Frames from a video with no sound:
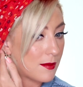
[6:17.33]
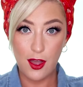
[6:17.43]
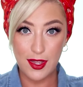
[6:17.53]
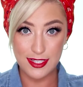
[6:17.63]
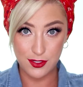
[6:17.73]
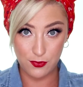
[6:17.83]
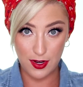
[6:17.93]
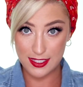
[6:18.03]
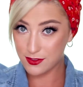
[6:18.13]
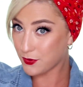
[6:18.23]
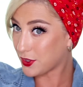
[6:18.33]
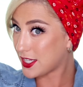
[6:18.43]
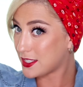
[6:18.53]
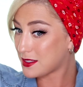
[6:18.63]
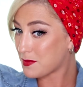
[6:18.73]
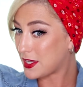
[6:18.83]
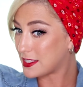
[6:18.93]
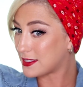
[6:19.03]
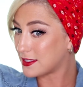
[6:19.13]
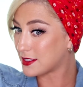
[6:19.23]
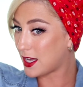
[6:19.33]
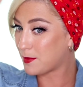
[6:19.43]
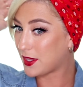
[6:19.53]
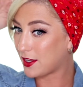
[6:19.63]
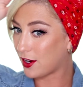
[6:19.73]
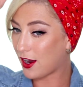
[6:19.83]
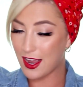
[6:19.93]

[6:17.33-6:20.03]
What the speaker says: Okay, so as for these pieces up here,